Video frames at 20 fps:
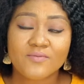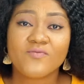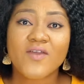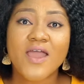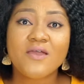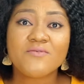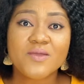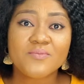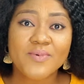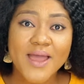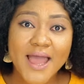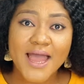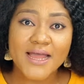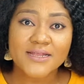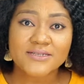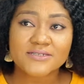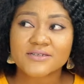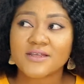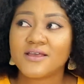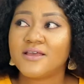Very bad.
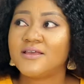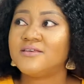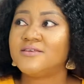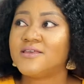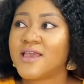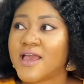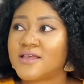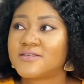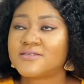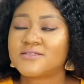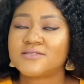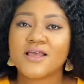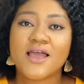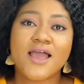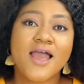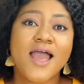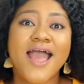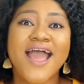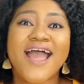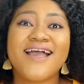Yes.
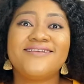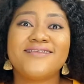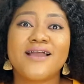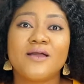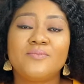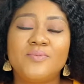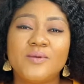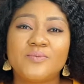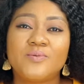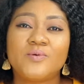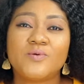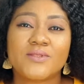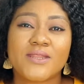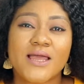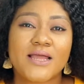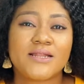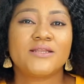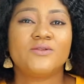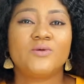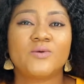And there are people
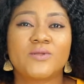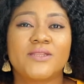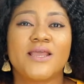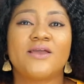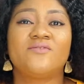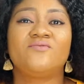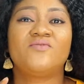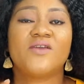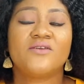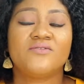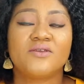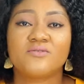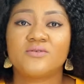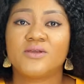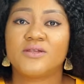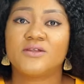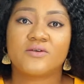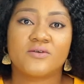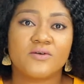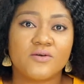that, look, they're very
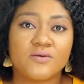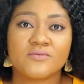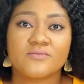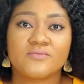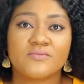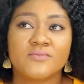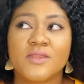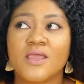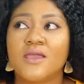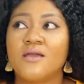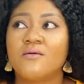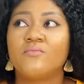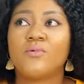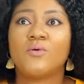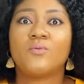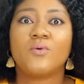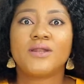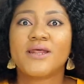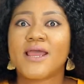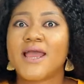critical.
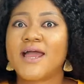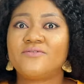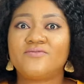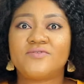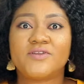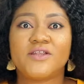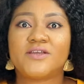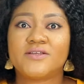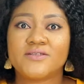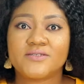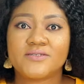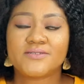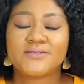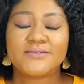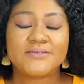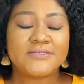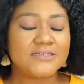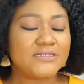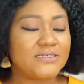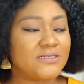But what I have learned
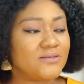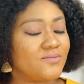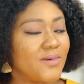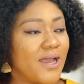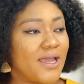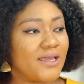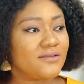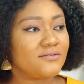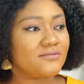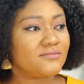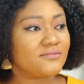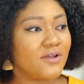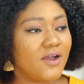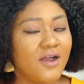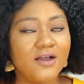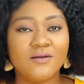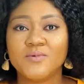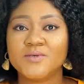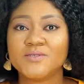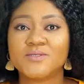in my
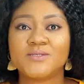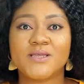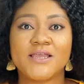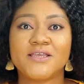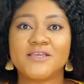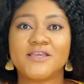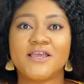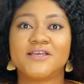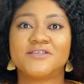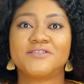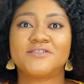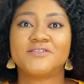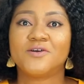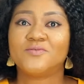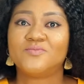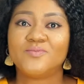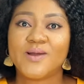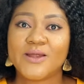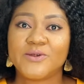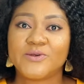almost 10 years
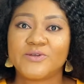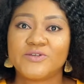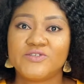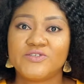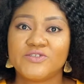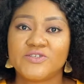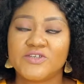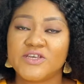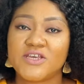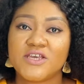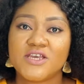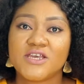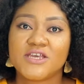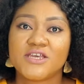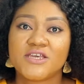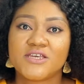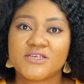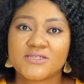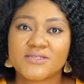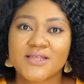of marriage
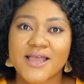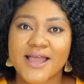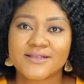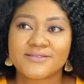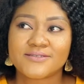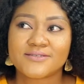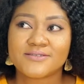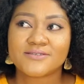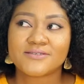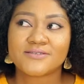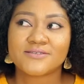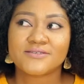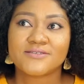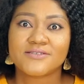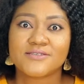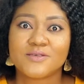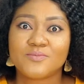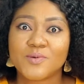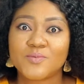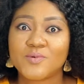is that,
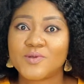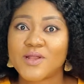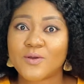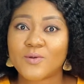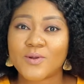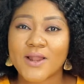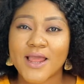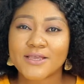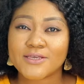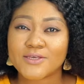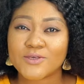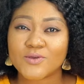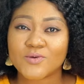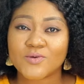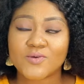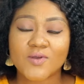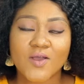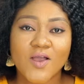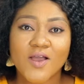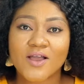see, people that will like you
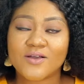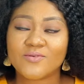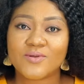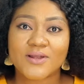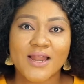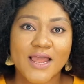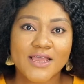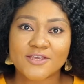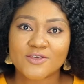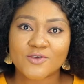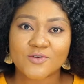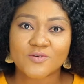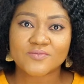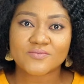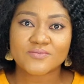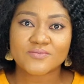will like you.